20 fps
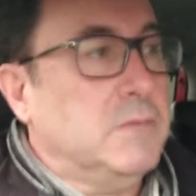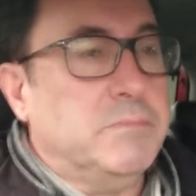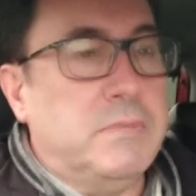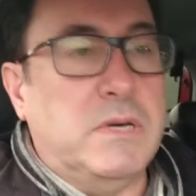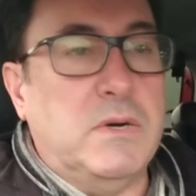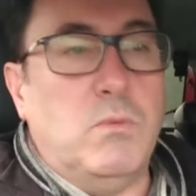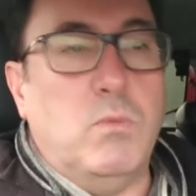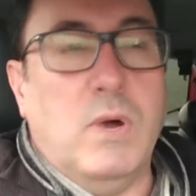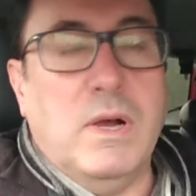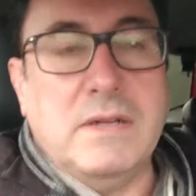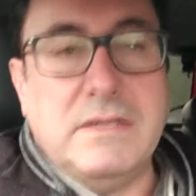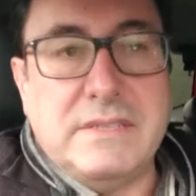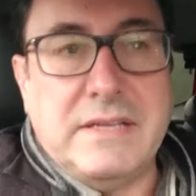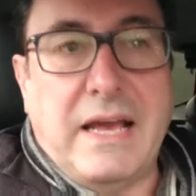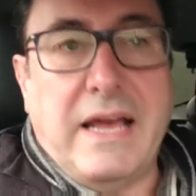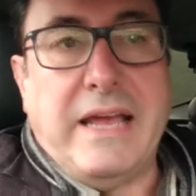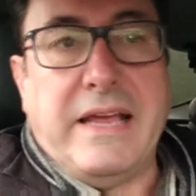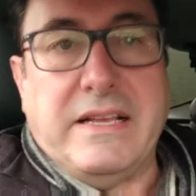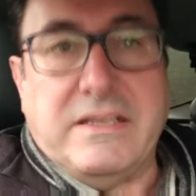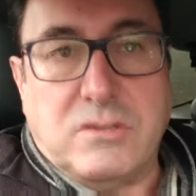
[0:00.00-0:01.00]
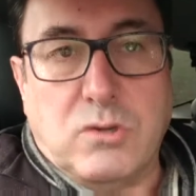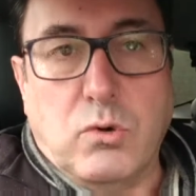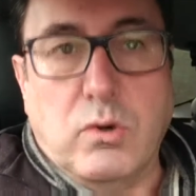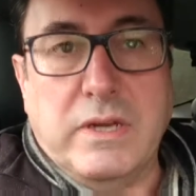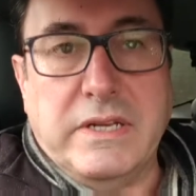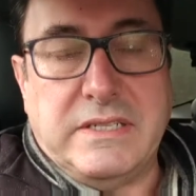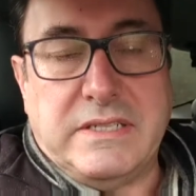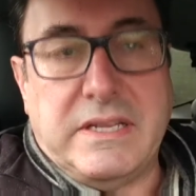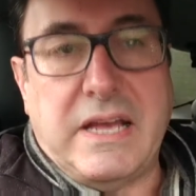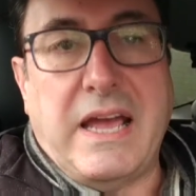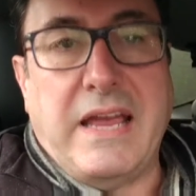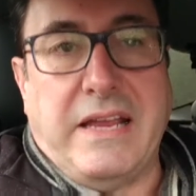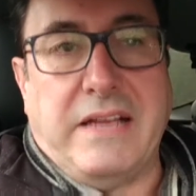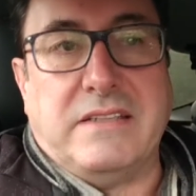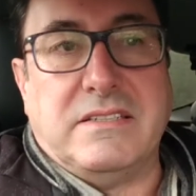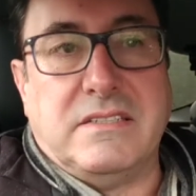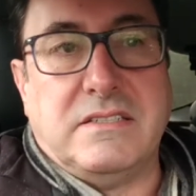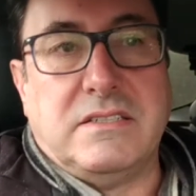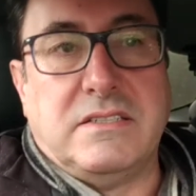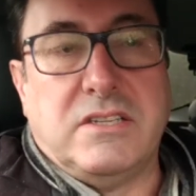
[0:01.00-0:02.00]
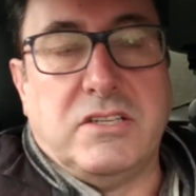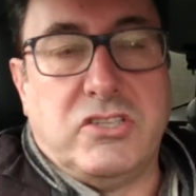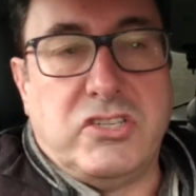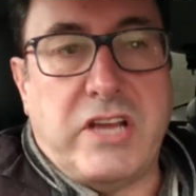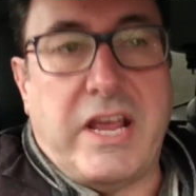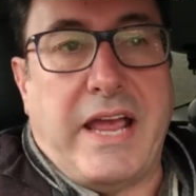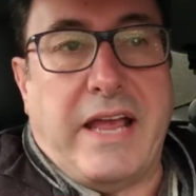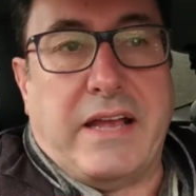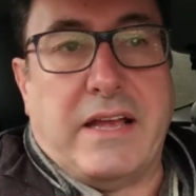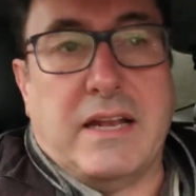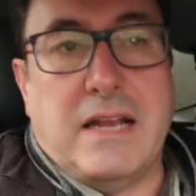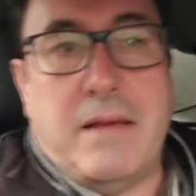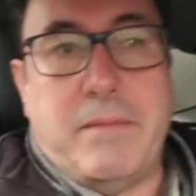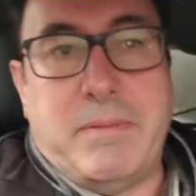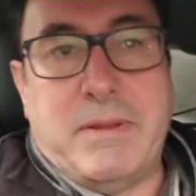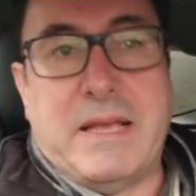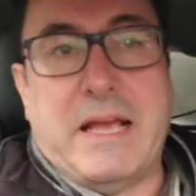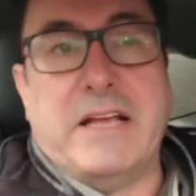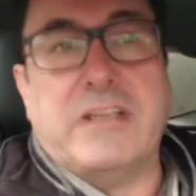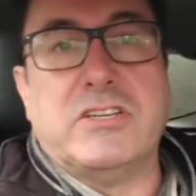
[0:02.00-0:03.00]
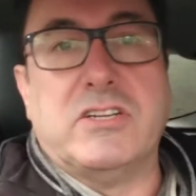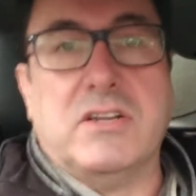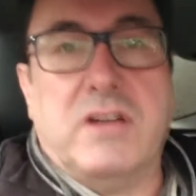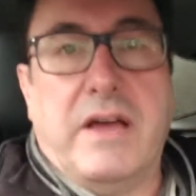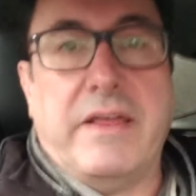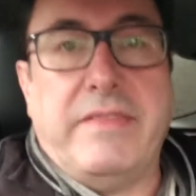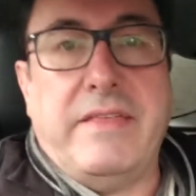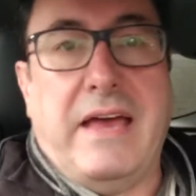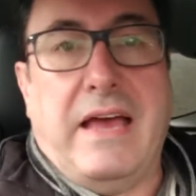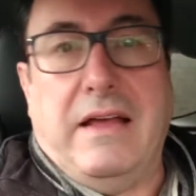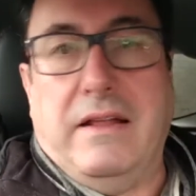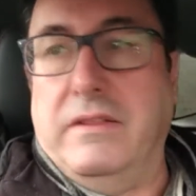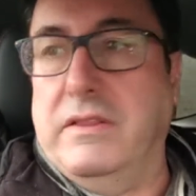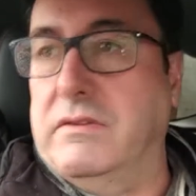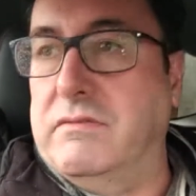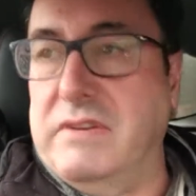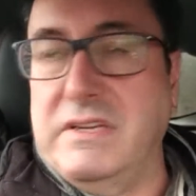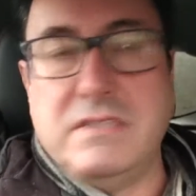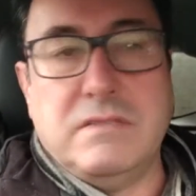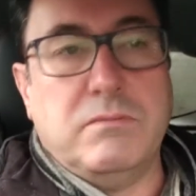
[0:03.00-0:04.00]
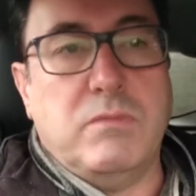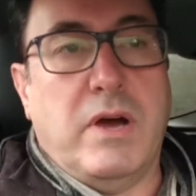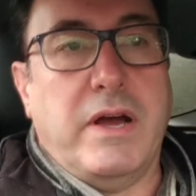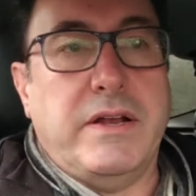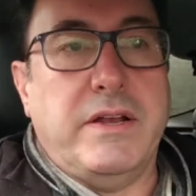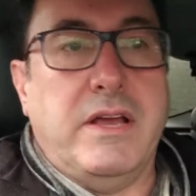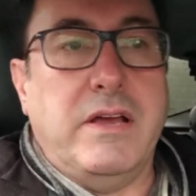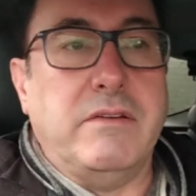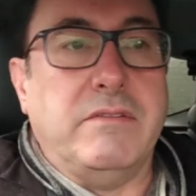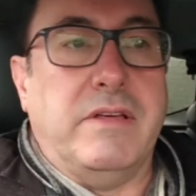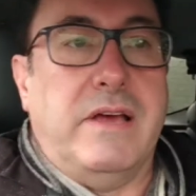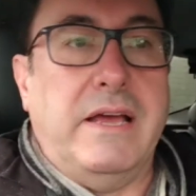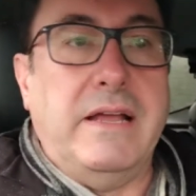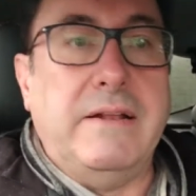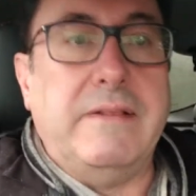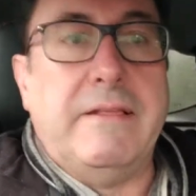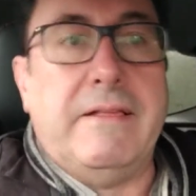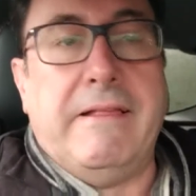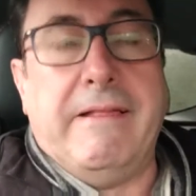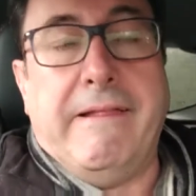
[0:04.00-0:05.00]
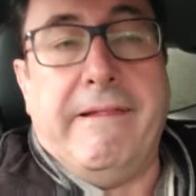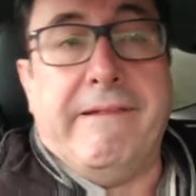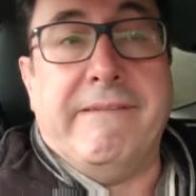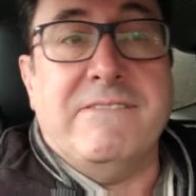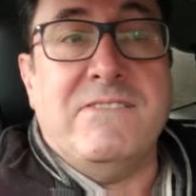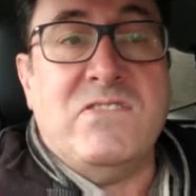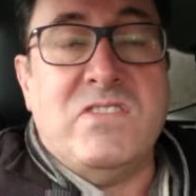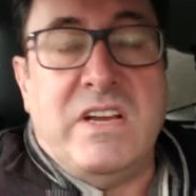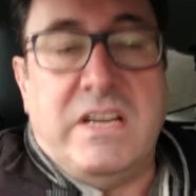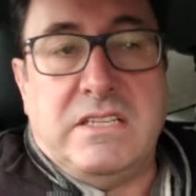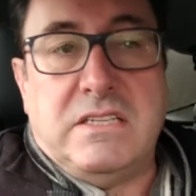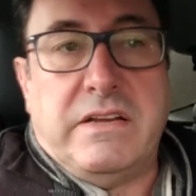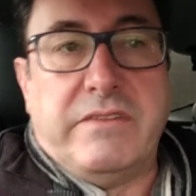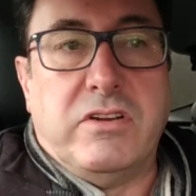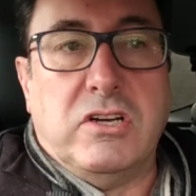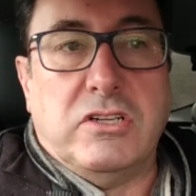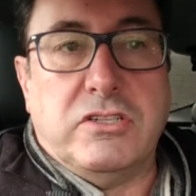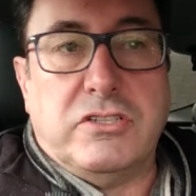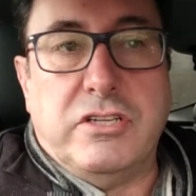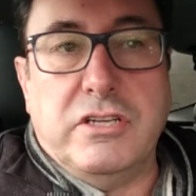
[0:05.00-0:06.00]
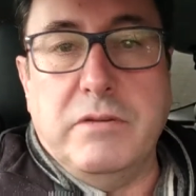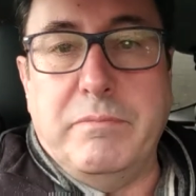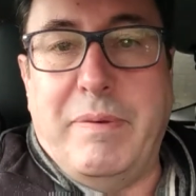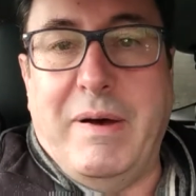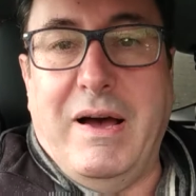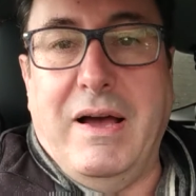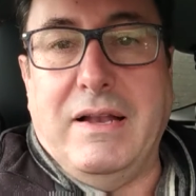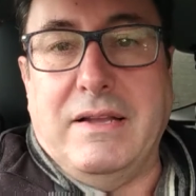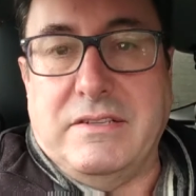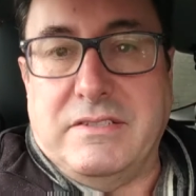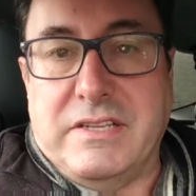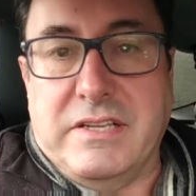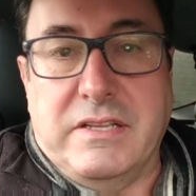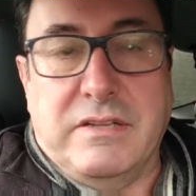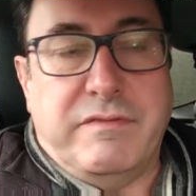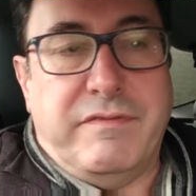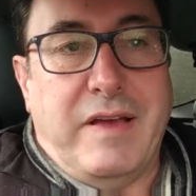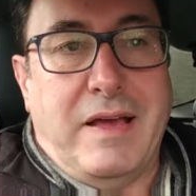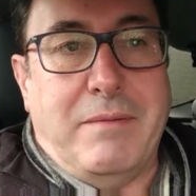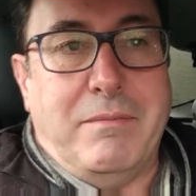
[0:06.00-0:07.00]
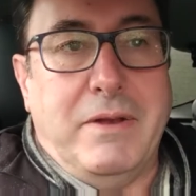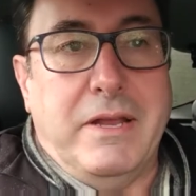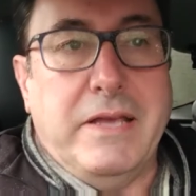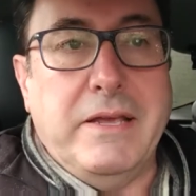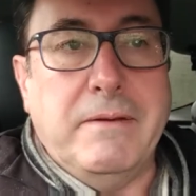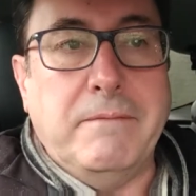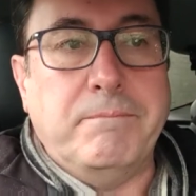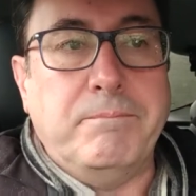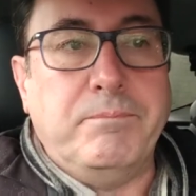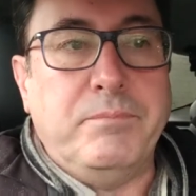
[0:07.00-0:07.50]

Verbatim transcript: But 1 day is all it takes to check an application like that. And the reason why I know that is I've got 2 pilots in the family,